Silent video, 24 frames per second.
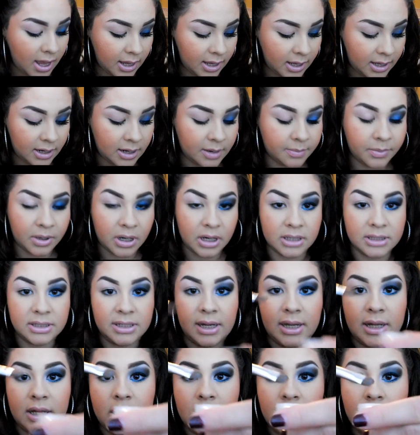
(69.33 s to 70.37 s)
and I'm going to
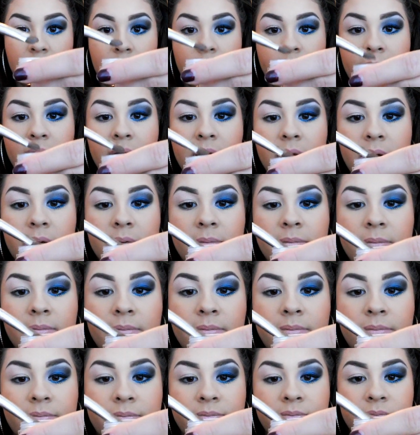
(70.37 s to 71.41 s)
take a little bit,
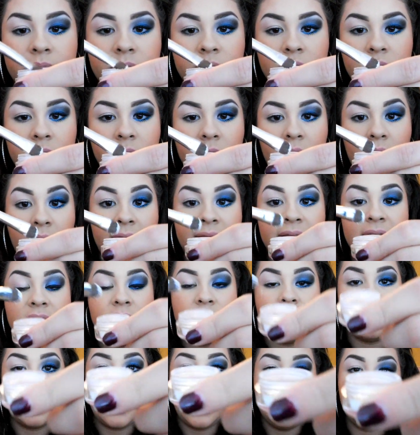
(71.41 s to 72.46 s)
and
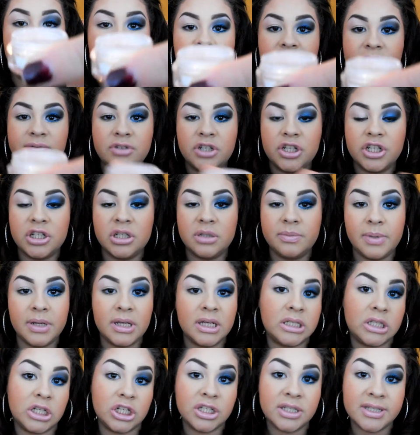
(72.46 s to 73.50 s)
these do not have sifters
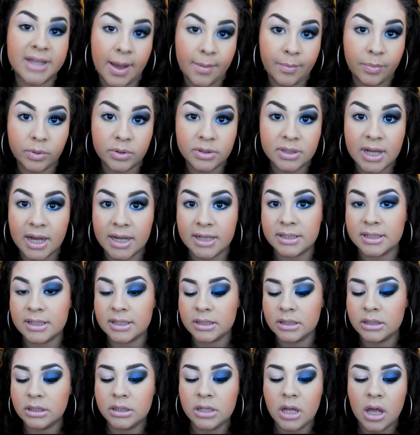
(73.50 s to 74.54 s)
because they're sample
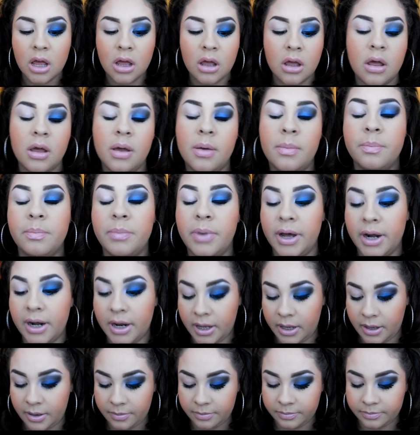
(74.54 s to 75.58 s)
sizes, but
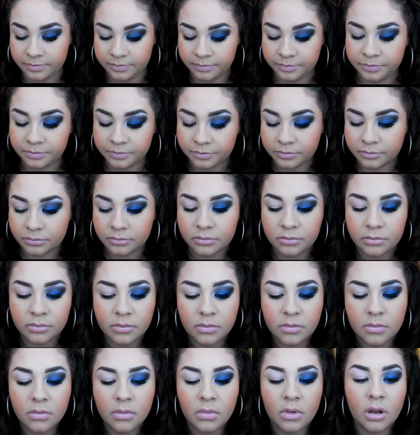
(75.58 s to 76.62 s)
I'm
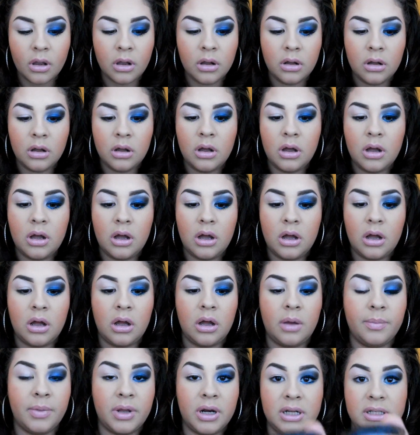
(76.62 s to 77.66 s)

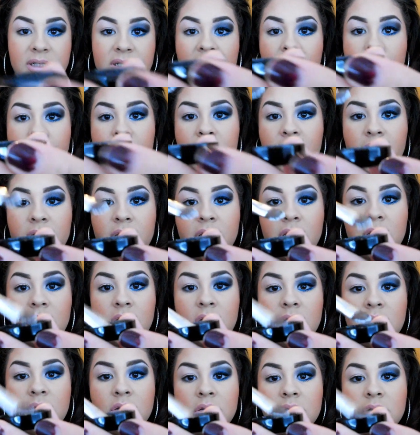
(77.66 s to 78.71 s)
going to tap it on
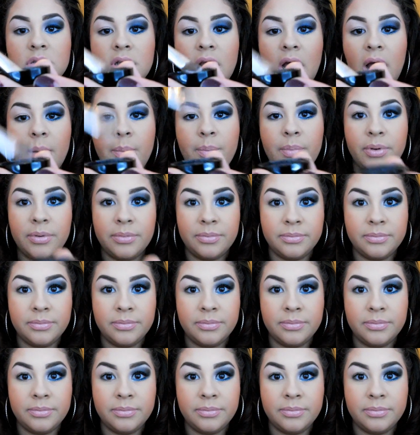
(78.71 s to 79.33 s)
the top.